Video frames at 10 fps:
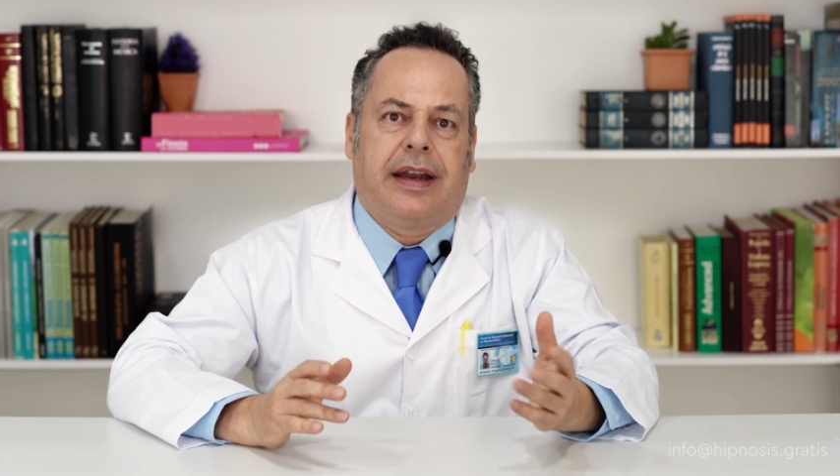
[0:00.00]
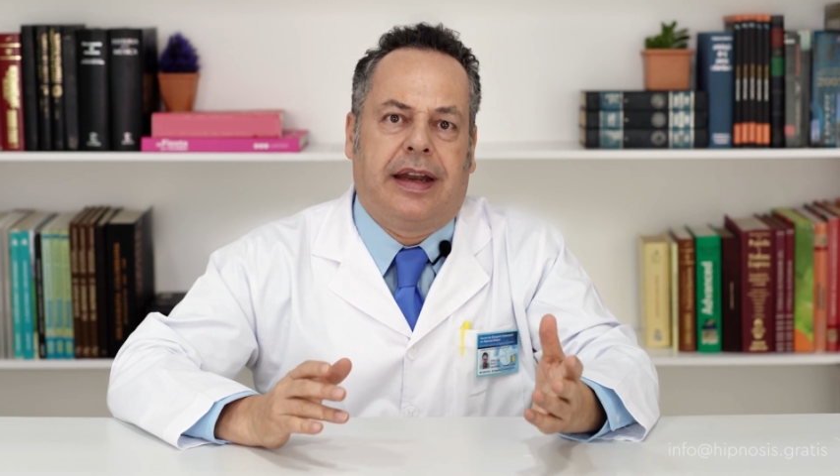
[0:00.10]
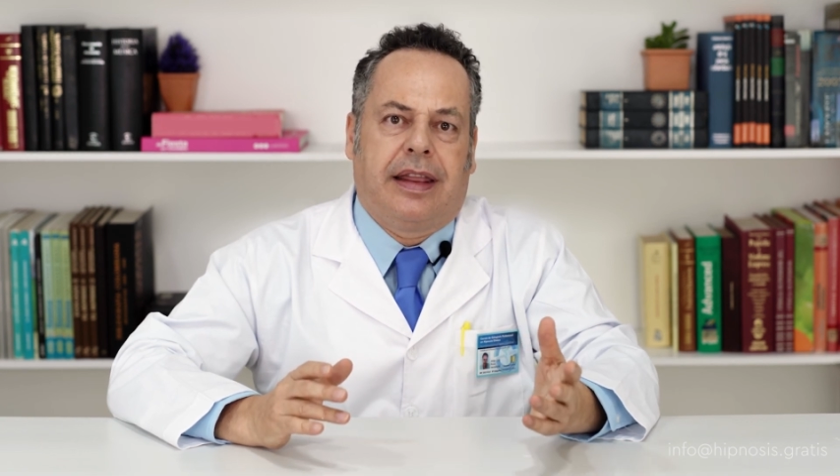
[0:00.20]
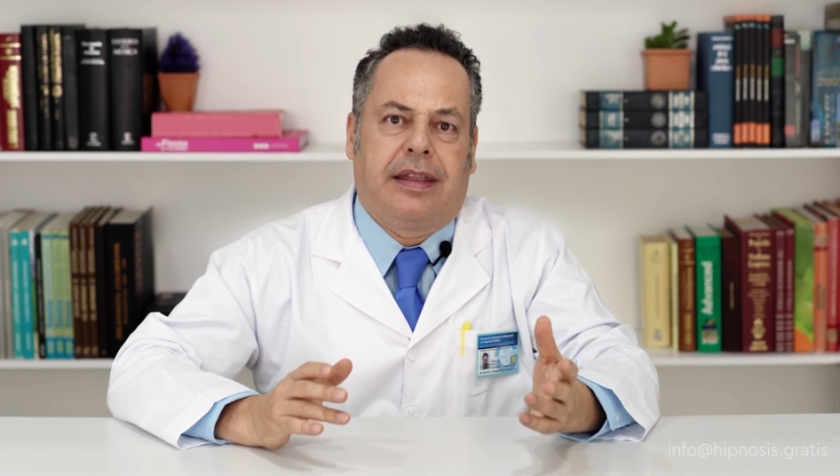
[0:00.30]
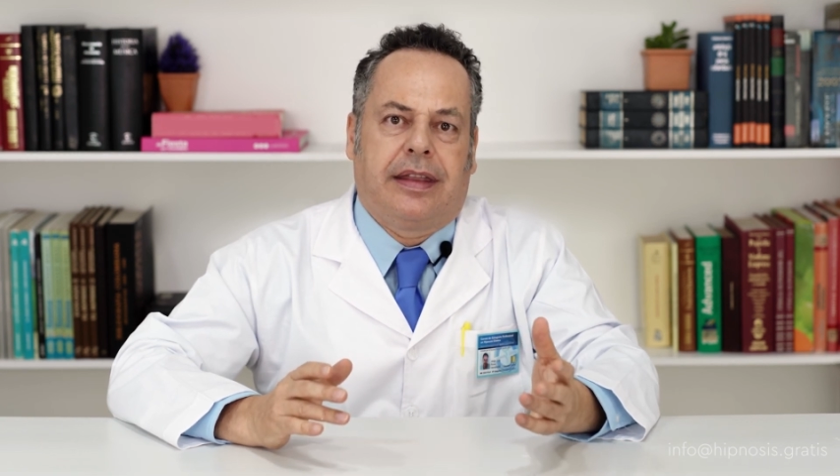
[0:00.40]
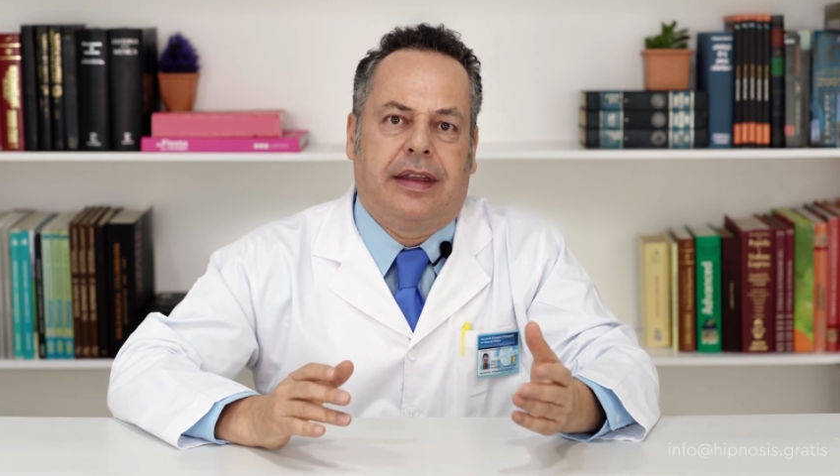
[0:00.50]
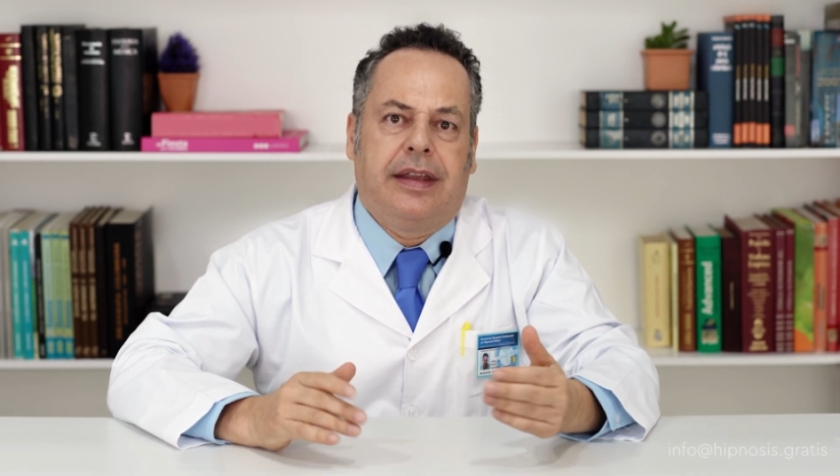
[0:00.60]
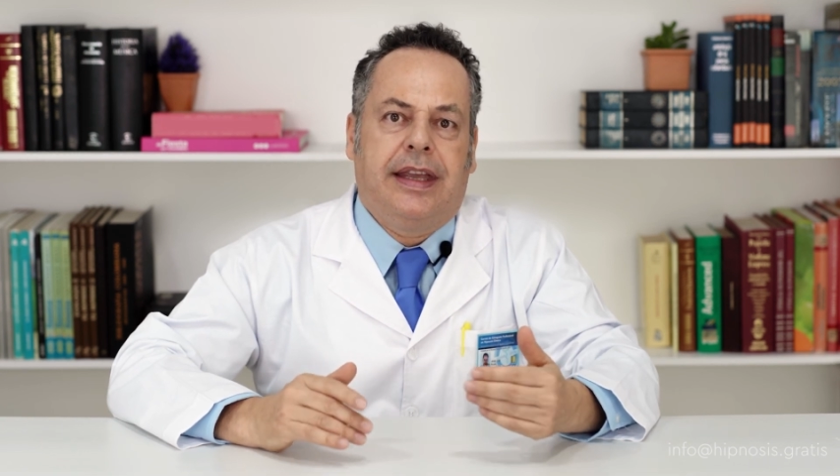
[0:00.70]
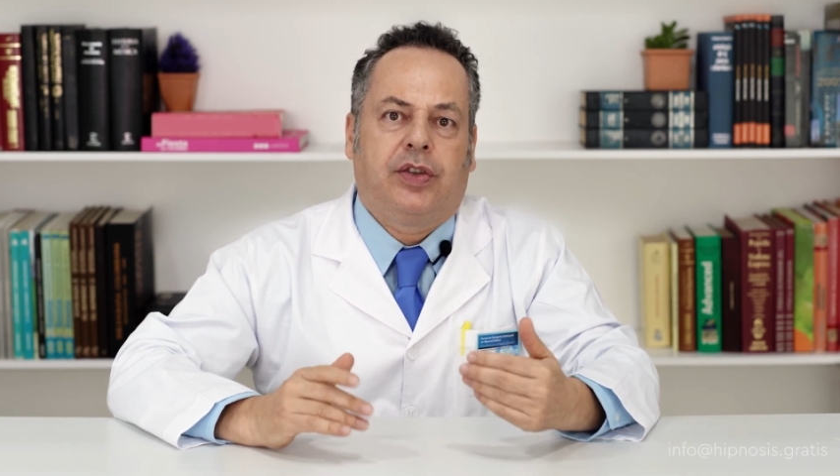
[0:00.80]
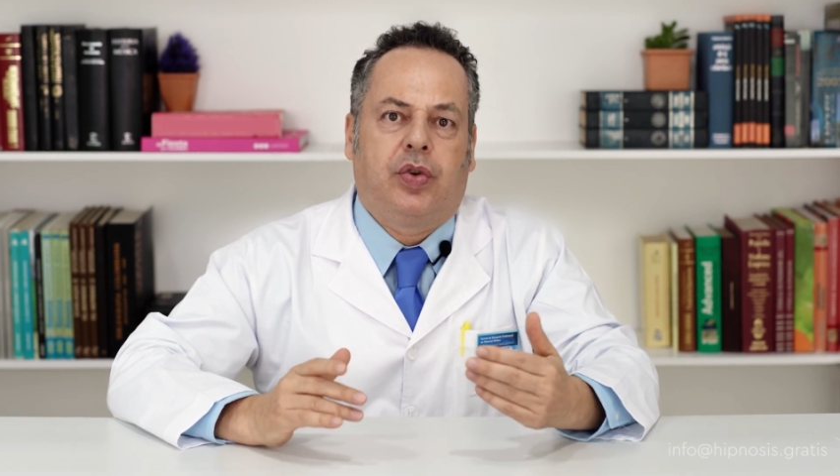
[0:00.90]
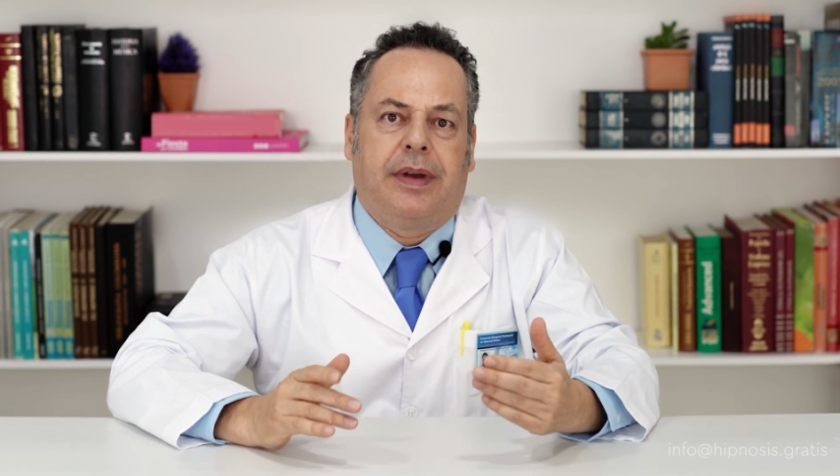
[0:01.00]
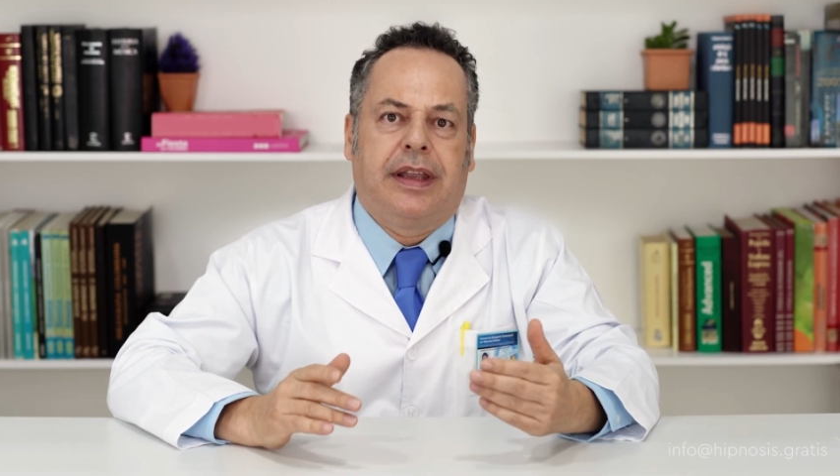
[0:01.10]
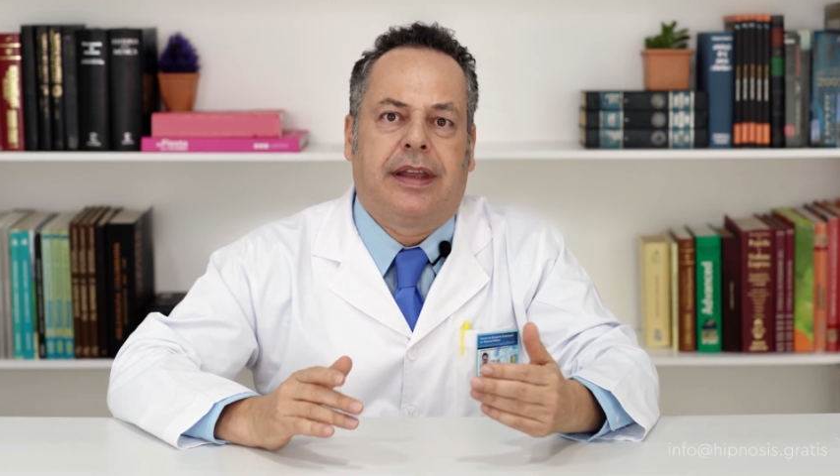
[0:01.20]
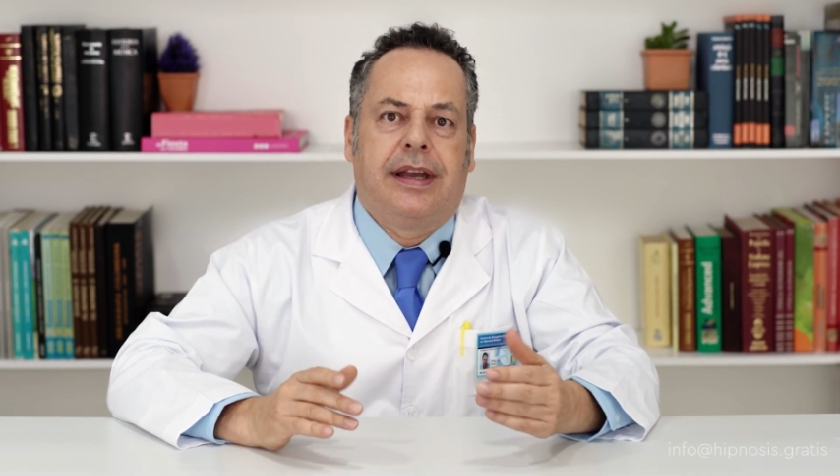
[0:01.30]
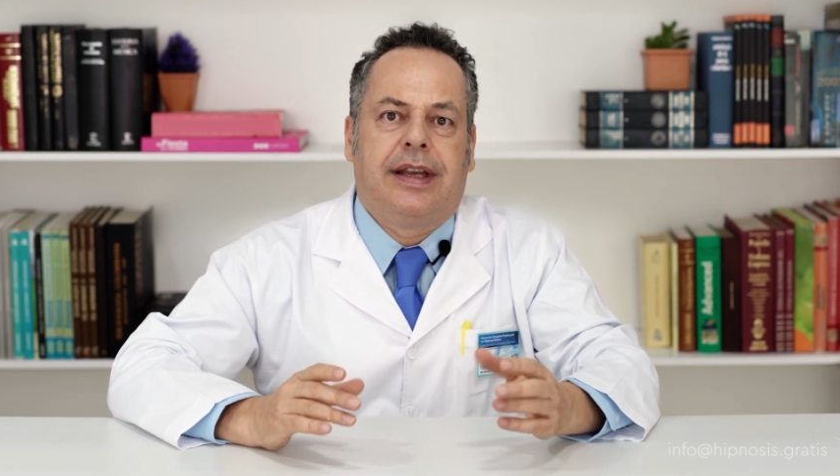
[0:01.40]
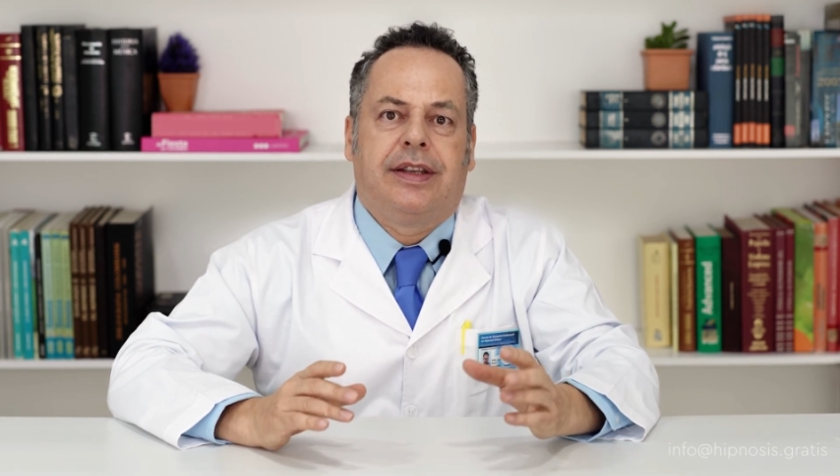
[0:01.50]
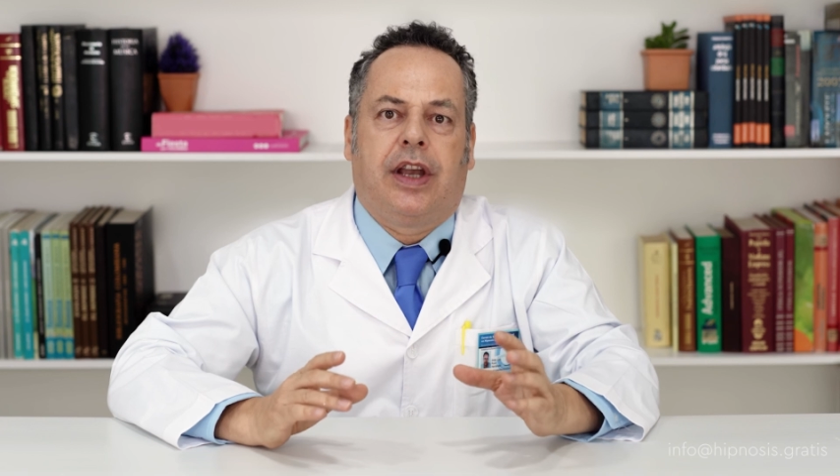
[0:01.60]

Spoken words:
And at that time, hypnosis